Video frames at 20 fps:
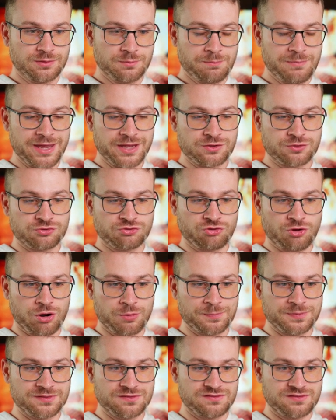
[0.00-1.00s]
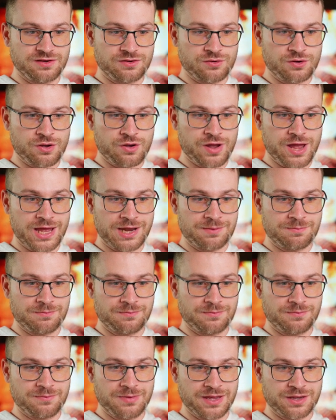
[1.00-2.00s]
make your sharpen 0
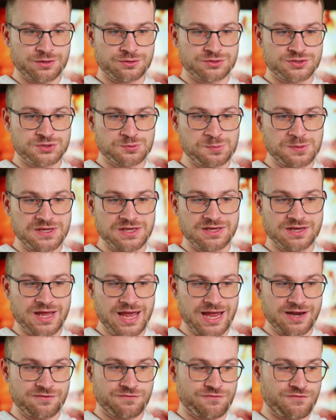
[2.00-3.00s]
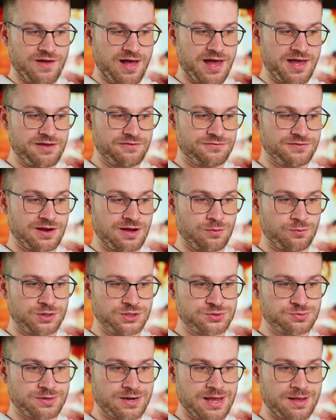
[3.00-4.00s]
and make your speed at 5. Now
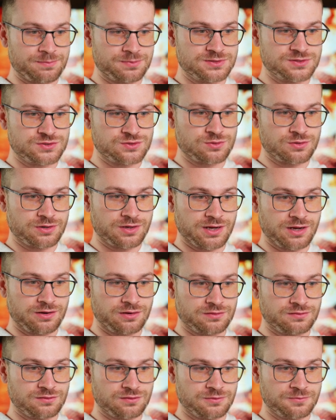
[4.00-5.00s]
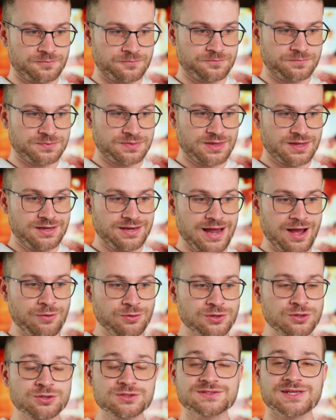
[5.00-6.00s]
watch what happens to our character. Now
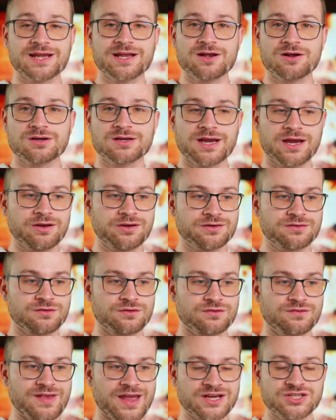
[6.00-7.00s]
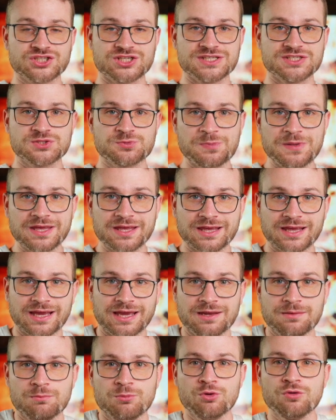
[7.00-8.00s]
it looks like our character is actually speaking
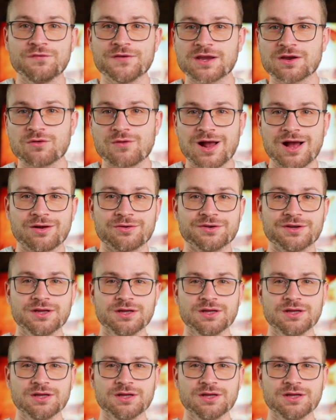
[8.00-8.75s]
and moving around.